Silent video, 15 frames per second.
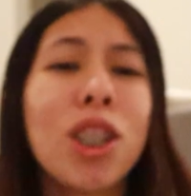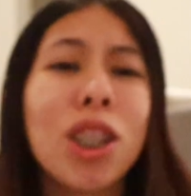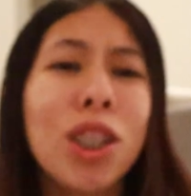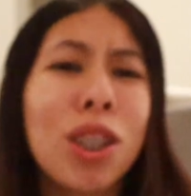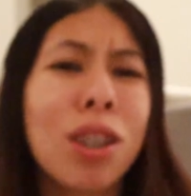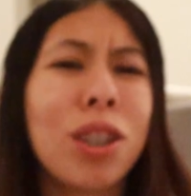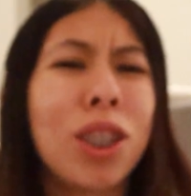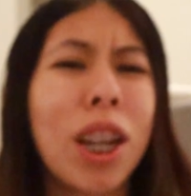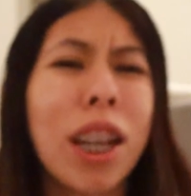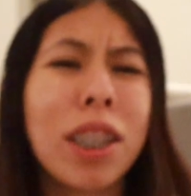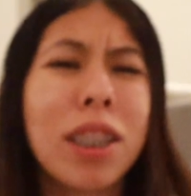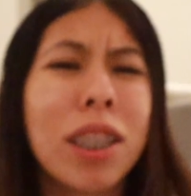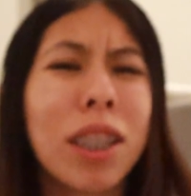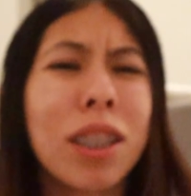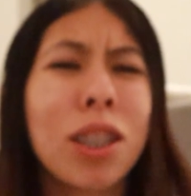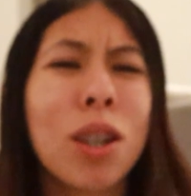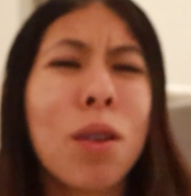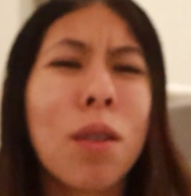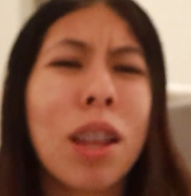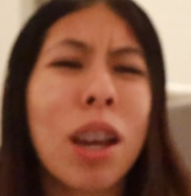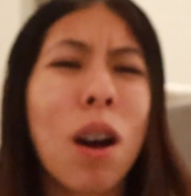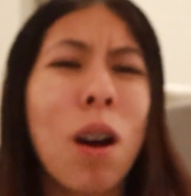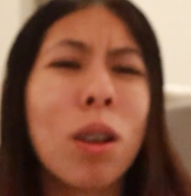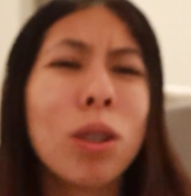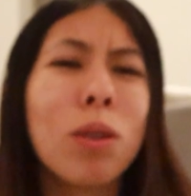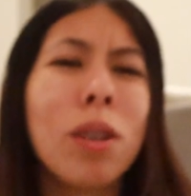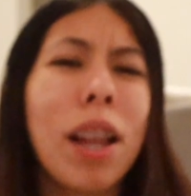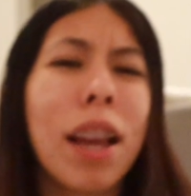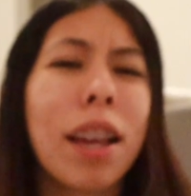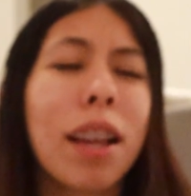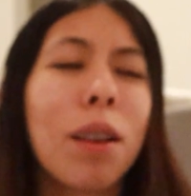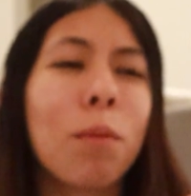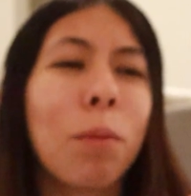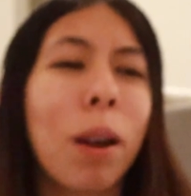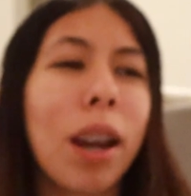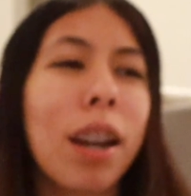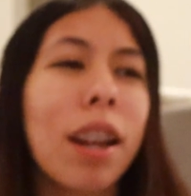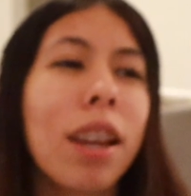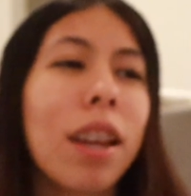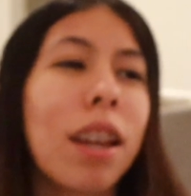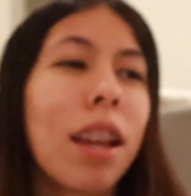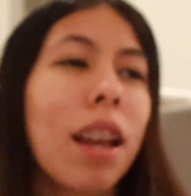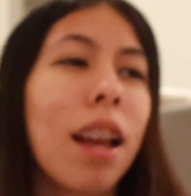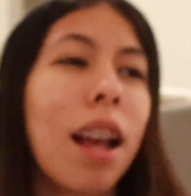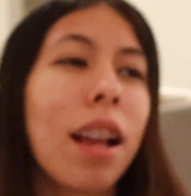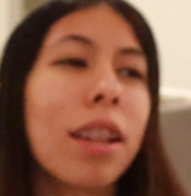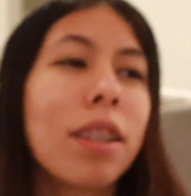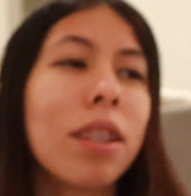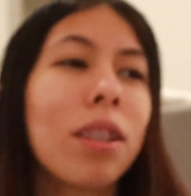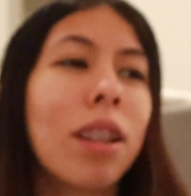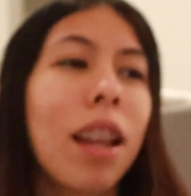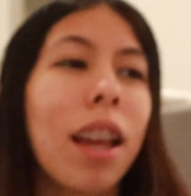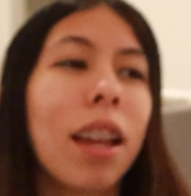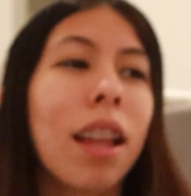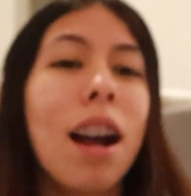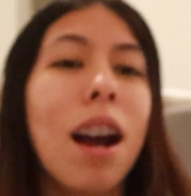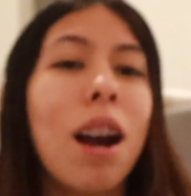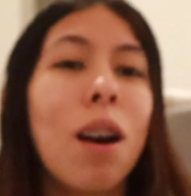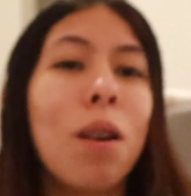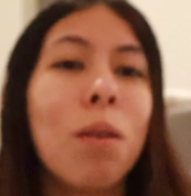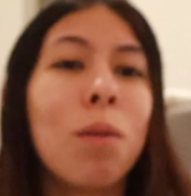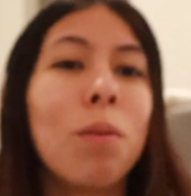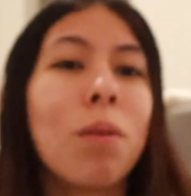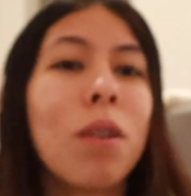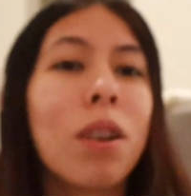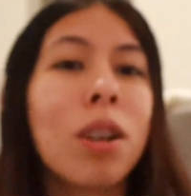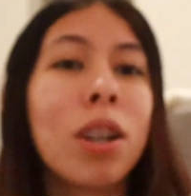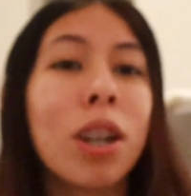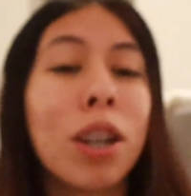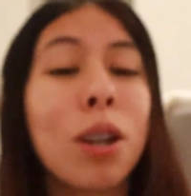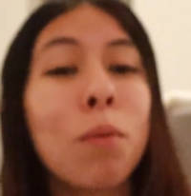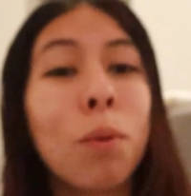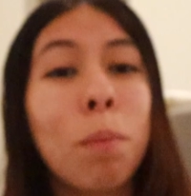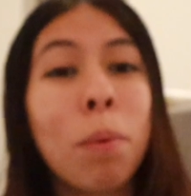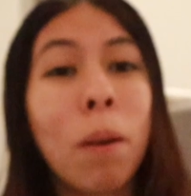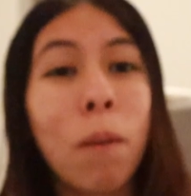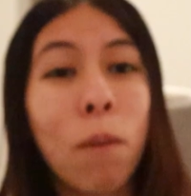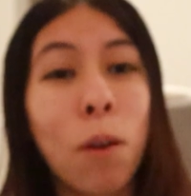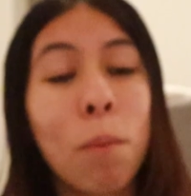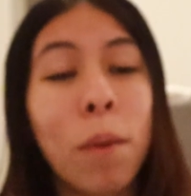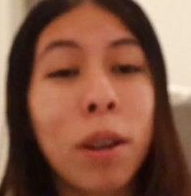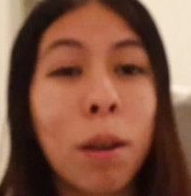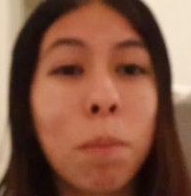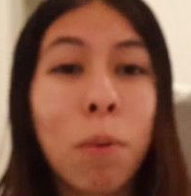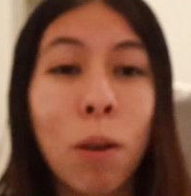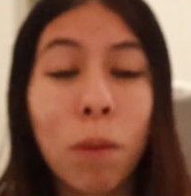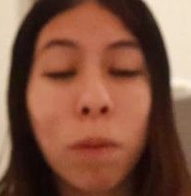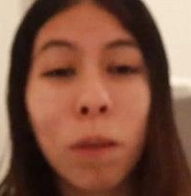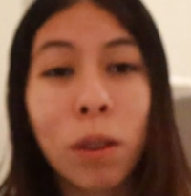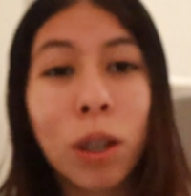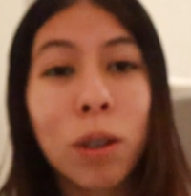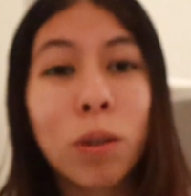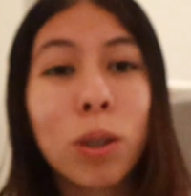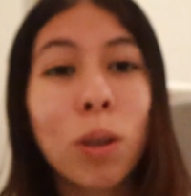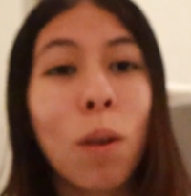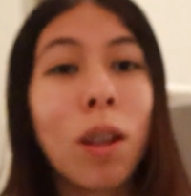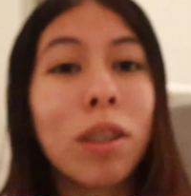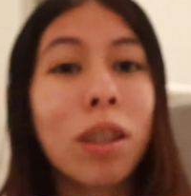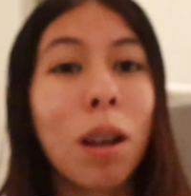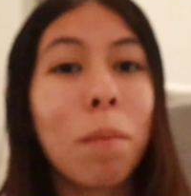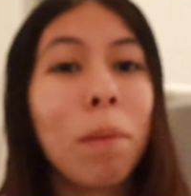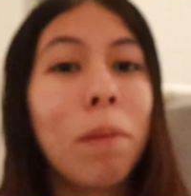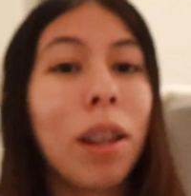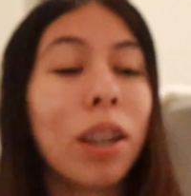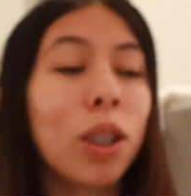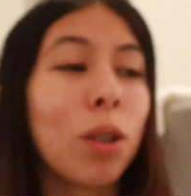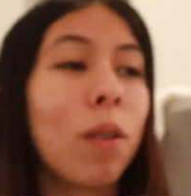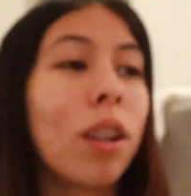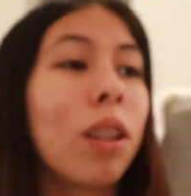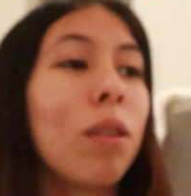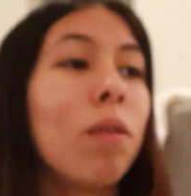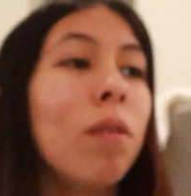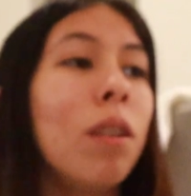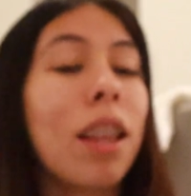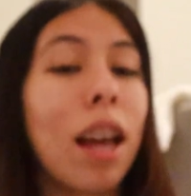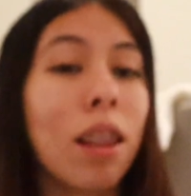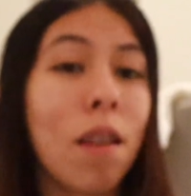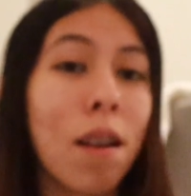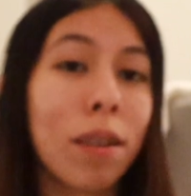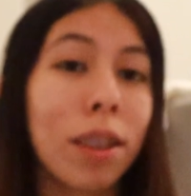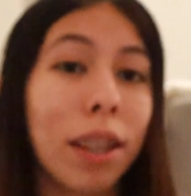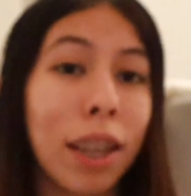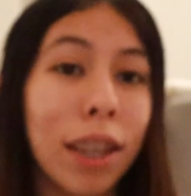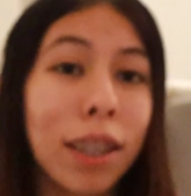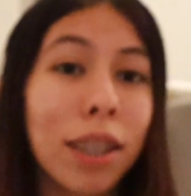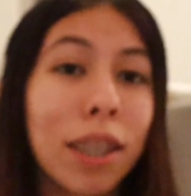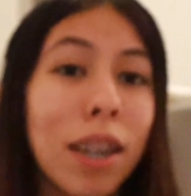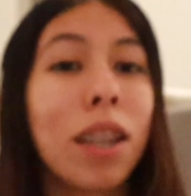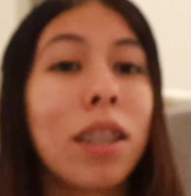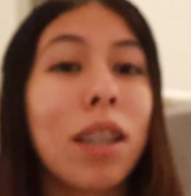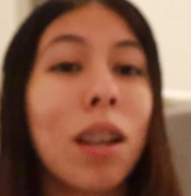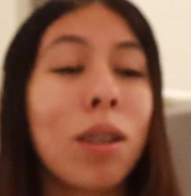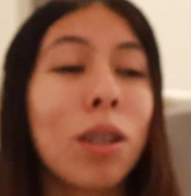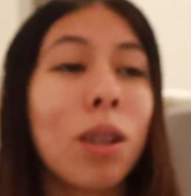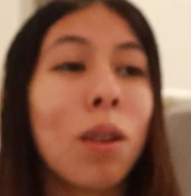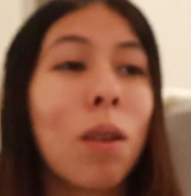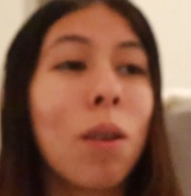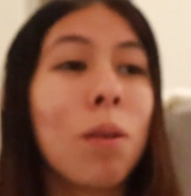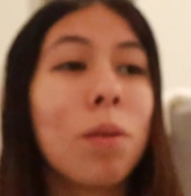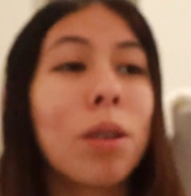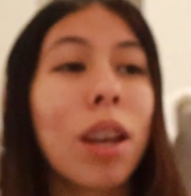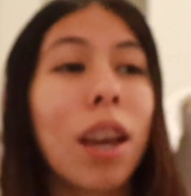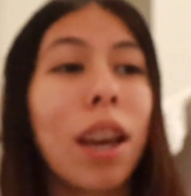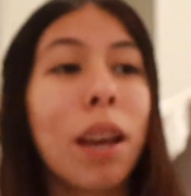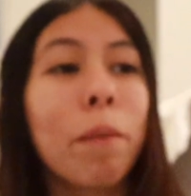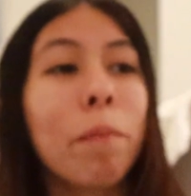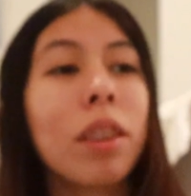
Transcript: just suggestions, you know. They also like rate it as to like how good it would perform on your portfolio. So on top of like showing you that long list, it tells you, okay,